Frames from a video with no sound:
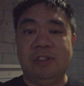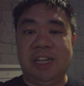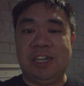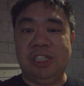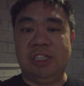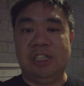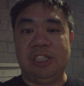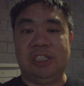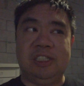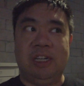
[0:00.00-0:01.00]
It was actually
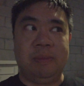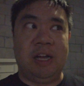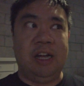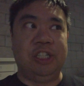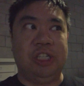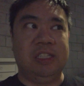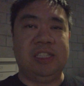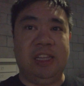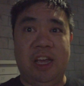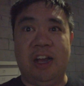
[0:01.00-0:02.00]
delicious, and I'm kind of jealous
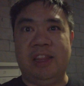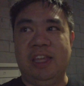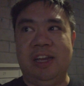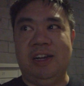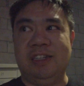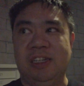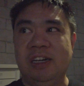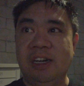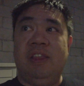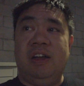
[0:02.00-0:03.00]
that they got that and I didn't.